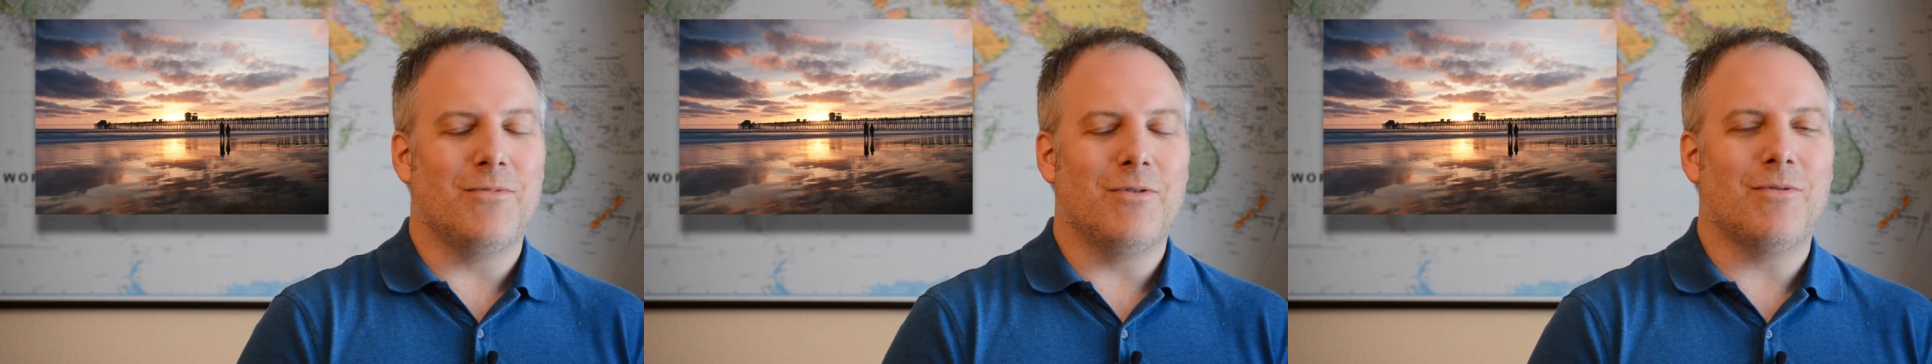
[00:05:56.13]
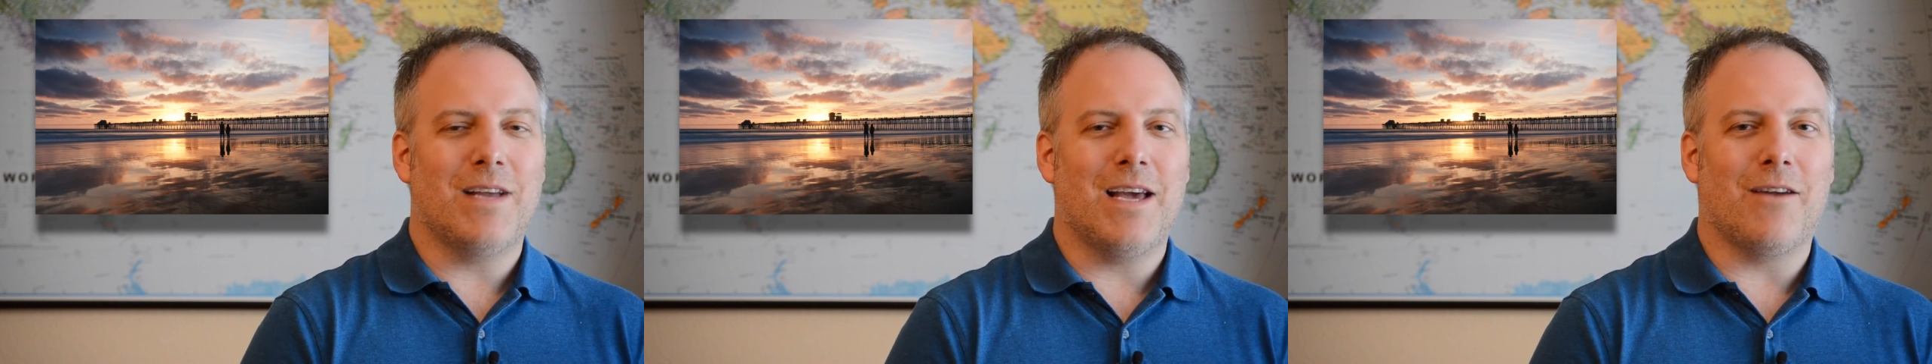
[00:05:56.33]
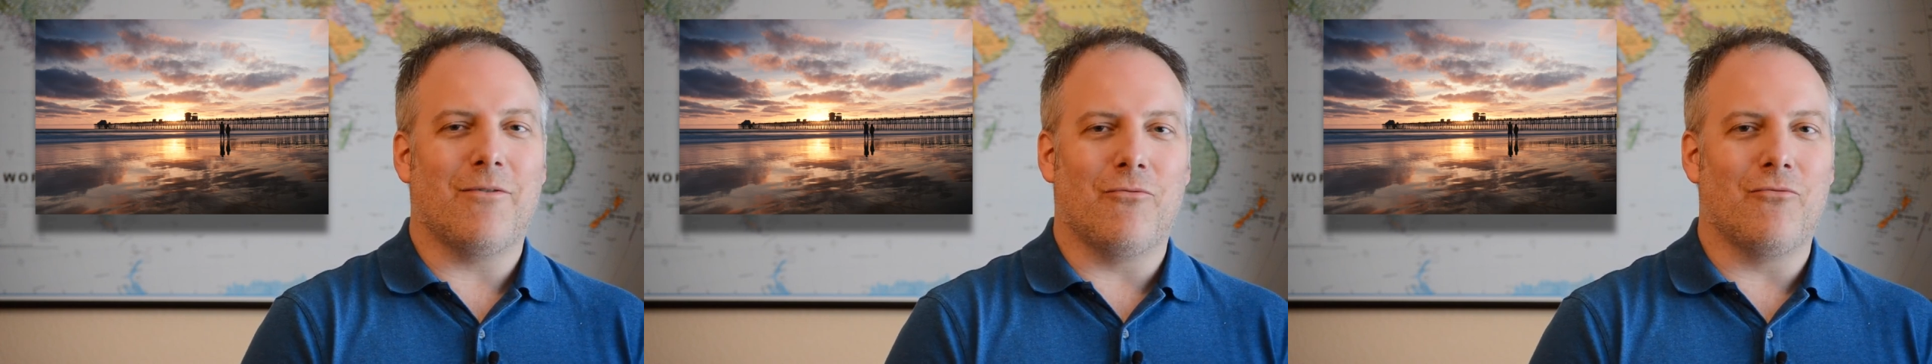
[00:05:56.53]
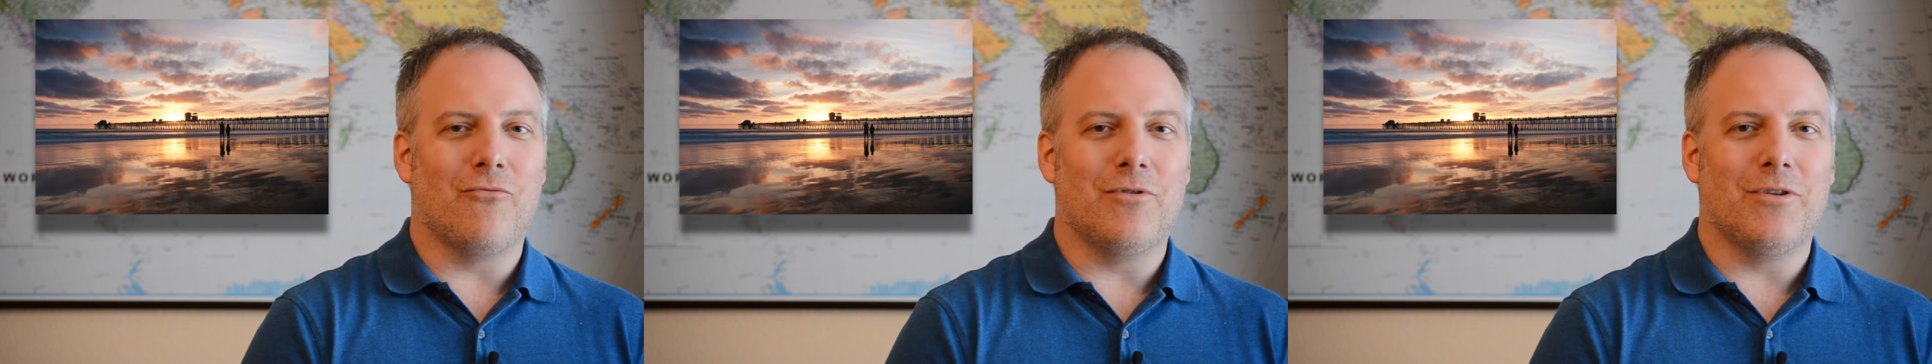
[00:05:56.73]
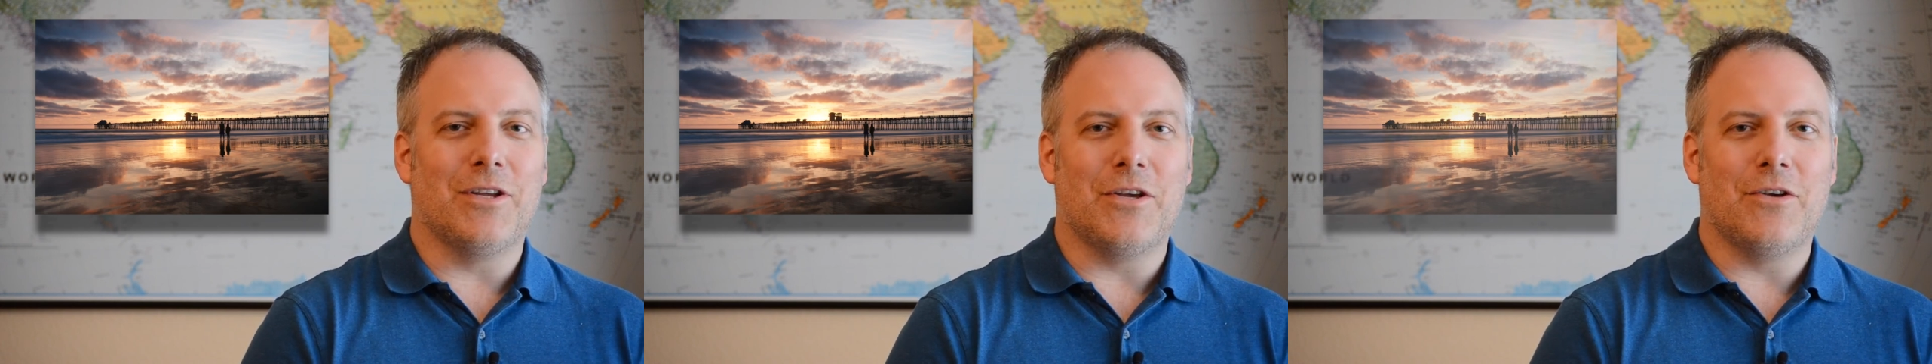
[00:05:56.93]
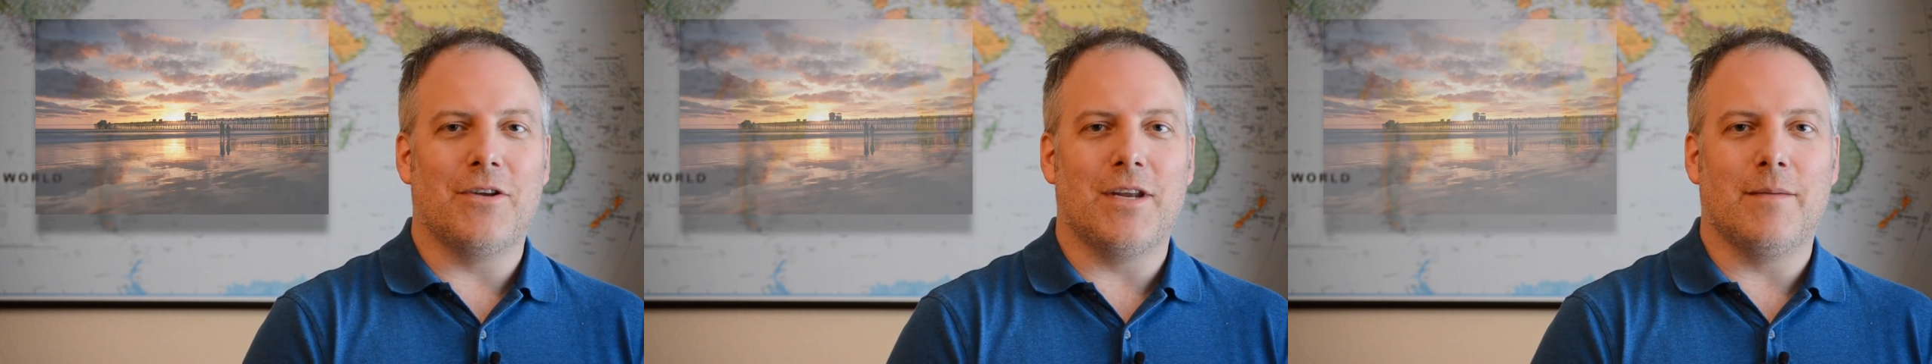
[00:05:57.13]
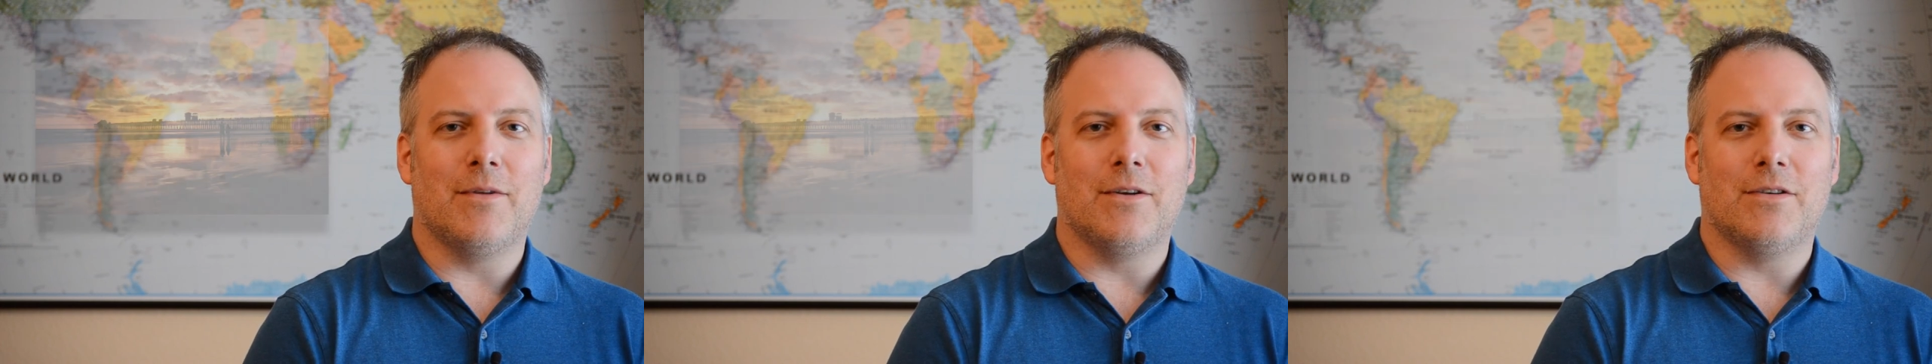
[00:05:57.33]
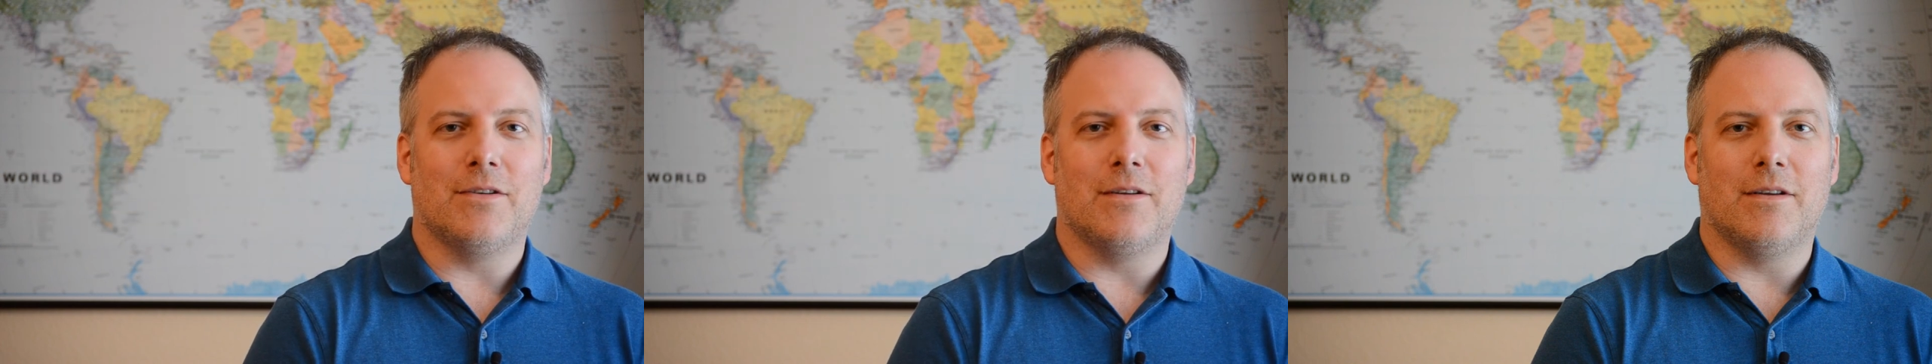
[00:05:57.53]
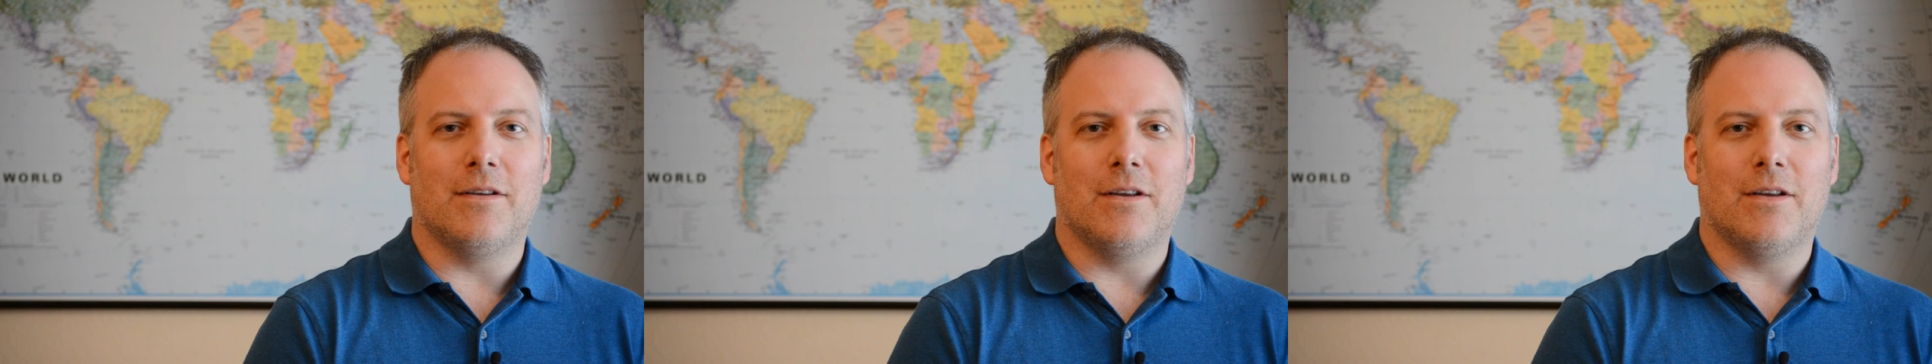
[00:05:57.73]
you've got a really good image to